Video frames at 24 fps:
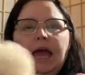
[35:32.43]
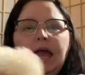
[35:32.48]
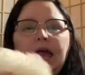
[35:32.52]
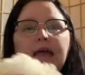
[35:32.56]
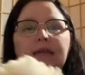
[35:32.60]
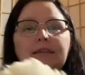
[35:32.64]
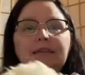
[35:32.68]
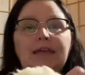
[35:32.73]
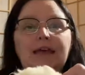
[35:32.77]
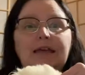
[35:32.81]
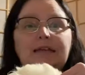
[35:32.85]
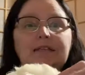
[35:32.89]

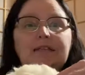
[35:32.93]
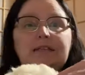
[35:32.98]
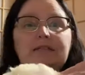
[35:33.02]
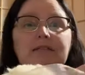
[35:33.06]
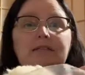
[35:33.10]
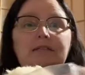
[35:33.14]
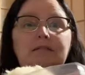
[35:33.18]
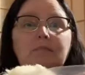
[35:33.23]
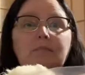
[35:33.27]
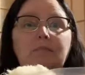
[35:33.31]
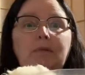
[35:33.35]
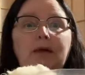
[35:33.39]
And that's
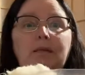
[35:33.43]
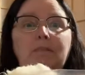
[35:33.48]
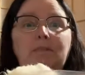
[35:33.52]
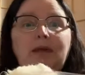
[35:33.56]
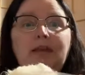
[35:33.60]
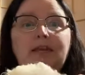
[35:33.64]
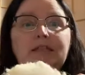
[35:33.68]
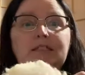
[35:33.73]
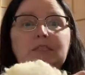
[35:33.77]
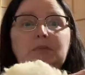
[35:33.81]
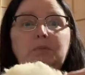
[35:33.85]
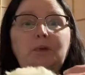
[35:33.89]
my
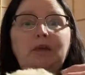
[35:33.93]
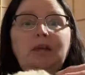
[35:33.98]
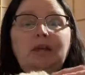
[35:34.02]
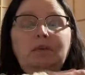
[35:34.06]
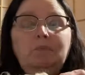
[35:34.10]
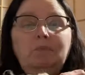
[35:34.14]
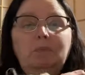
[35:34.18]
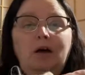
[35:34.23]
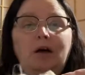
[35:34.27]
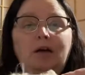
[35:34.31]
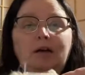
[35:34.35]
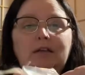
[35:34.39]
May
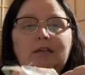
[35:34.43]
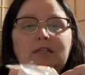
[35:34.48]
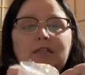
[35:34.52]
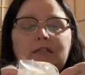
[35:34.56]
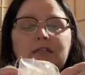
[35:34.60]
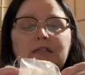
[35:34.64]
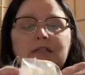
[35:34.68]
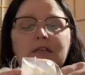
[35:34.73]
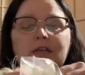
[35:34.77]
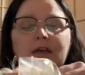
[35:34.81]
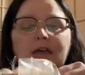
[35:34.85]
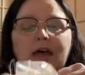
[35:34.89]
spinning
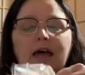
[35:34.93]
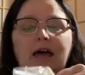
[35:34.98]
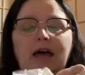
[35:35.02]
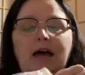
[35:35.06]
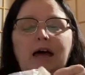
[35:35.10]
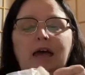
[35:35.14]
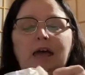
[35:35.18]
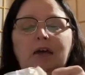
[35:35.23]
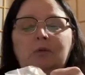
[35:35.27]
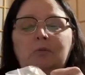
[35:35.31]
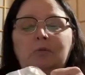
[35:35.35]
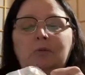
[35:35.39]
box.
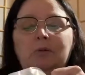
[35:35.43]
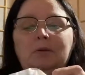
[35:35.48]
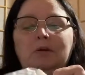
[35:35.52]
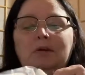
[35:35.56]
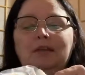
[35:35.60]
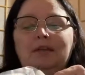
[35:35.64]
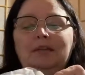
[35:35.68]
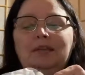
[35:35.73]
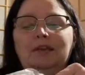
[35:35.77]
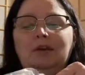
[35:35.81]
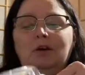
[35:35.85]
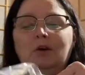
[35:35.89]
I
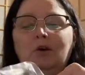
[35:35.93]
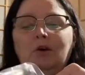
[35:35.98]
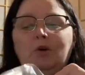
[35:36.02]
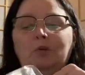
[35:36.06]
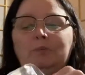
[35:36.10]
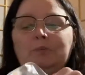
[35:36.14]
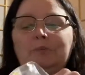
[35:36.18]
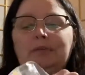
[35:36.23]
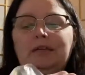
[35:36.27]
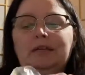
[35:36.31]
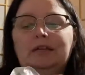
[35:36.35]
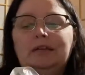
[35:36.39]
really
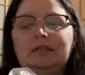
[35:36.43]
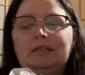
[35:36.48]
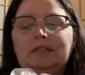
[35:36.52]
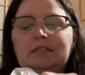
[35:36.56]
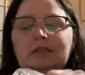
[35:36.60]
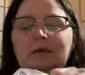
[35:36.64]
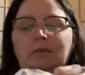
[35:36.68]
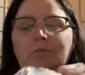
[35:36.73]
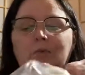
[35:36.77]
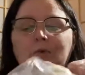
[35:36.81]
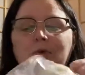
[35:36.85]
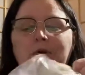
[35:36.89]
hope that at
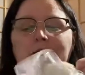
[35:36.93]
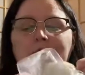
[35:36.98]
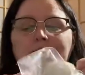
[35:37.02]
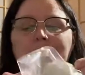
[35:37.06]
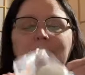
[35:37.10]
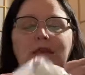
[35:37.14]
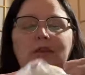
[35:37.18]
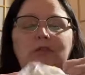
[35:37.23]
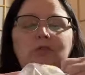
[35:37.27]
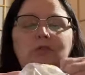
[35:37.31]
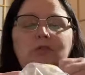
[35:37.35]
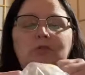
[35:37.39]
some point
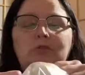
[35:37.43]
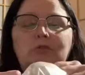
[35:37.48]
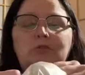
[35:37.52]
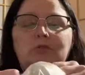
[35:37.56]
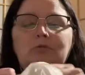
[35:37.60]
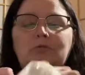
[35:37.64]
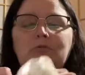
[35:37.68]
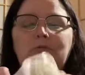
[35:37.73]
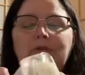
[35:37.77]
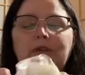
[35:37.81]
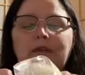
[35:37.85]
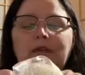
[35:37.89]
they
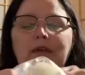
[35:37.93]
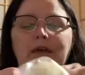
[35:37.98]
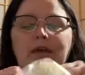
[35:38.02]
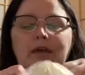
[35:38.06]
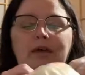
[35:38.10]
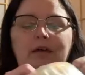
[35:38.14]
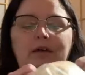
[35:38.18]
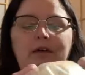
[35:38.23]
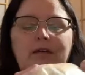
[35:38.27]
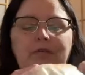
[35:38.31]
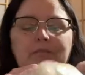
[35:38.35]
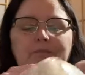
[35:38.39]
do
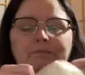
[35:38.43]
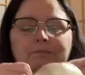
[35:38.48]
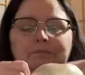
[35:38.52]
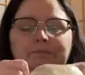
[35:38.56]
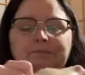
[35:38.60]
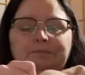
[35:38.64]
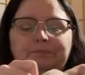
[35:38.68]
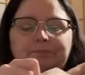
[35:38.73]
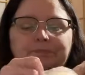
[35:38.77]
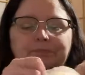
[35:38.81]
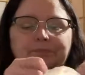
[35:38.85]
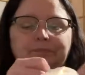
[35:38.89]
um,
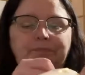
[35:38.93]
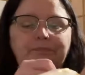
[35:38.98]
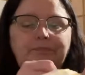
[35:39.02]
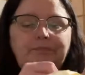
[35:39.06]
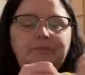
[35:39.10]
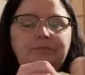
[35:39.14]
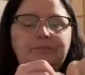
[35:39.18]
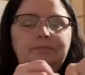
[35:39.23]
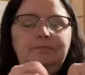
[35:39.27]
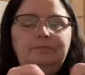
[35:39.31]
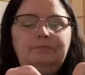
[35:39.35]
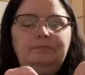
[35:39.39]

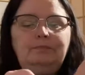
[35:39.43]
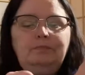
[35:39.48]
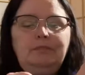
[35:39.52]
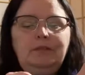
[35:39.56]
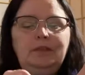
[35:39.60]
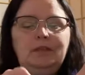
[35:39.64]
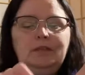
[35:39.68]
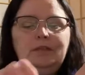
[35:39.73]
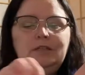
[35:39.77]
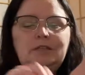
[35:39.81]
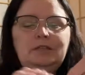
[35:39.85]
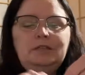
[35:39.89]

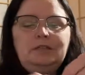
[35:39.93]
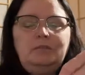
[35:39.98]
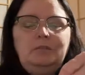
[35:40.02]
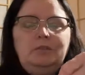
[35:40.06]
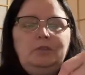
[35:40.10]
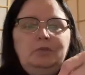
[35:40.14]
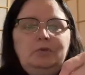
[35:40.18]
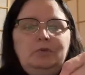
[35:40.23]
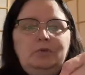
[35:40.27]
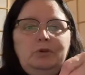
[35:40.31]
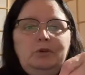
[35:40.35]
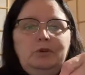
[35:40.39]
some of
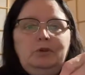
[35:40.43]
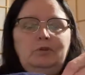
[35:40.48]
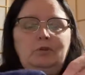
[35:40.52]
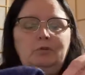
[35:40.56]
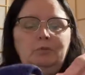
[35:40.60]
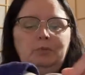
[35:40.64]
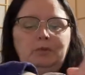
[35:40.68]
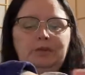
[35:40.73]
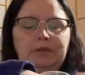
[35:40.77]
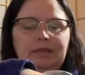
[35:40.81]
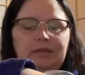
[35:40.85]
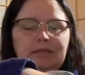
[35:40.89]
the critical
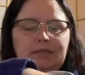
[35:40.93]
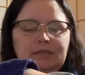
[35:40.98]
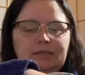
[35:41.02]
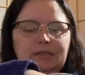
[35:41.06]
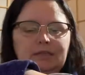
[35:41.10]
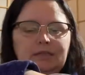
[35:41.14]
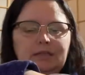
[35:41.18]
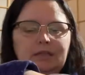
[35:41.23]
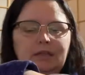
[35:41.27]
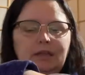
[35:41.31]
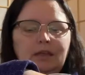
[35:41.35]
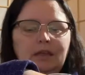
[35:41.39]

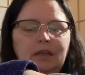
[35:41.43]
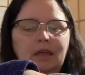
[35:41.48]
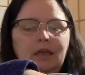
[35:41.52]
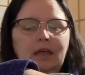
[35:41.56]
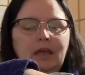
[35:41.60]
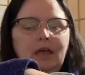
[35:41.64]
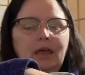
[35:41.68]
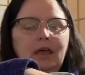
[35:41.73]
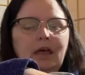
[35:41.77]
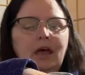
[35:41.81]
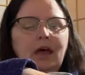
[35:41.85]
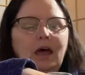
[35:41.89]
breeds
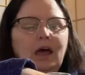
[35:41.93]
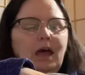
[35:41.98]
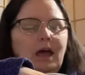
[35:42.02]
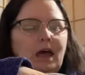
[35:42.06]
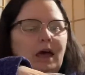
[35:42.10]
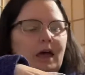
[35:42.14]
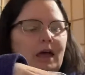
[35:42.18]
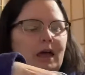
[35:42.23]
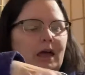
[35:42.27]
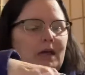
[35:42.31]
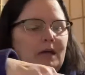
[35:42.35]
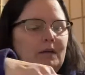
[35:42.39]

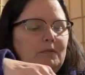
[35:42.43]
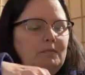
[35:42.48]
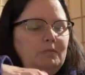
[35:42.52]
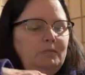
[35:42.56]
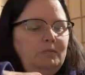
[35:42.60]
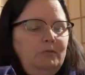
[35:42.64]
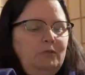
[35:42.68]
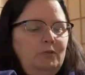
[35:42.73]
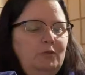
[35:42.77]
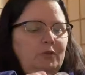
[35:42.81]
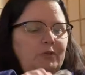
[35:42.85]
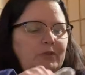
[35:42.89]
um,
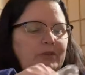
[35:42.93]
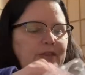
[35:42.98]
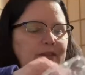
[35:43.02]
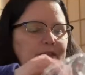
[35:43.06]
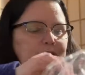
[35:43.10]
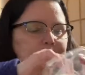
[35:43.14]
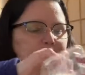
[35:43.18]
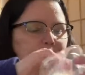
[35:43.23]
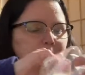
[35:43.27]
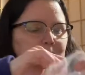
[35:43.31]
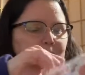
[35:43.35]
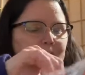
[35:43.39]
for
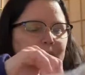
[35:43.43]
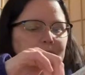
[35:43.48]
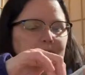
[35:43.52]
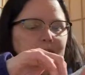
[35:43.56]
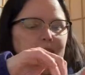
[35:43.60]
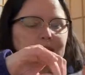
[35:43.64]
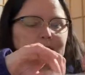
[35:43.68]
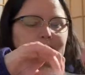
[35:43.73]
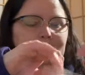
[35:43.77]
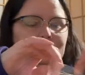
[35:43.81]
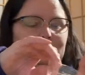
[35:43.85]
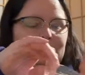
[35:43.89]
this,
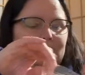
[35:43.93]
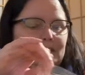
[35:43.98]
but